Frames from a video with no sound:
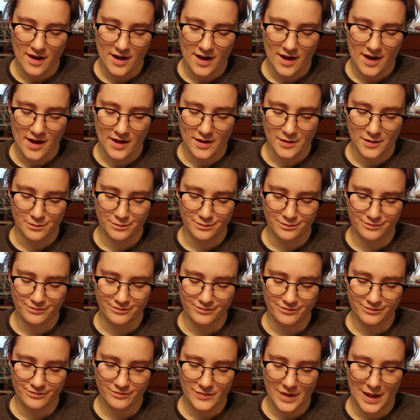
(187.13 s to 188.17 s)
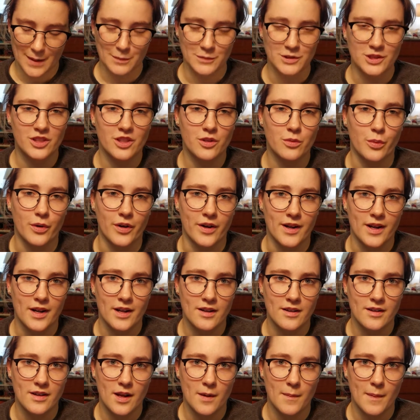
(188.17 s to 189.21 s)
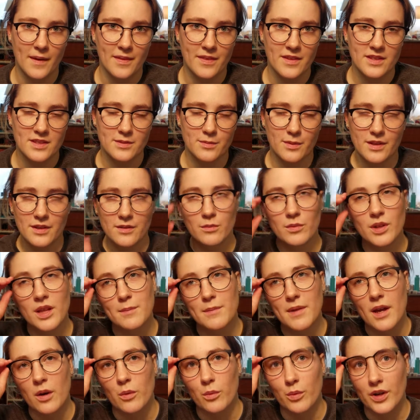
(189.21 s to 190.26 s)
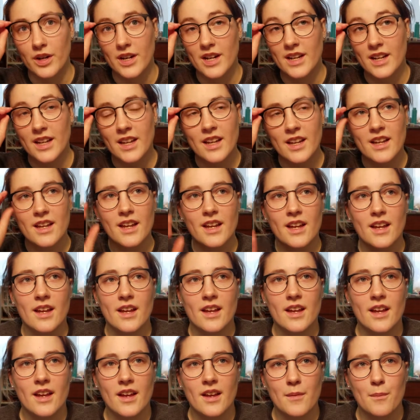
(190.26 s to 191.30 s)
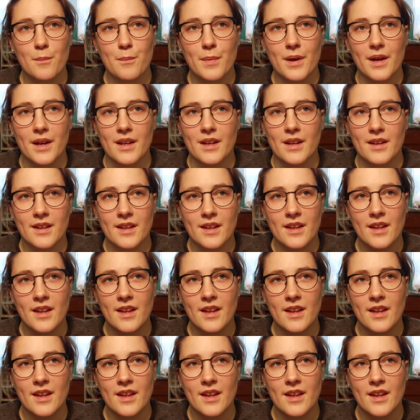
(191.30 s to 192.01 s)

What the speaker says: I'm a little worried about this one. Well, I'm not worried, but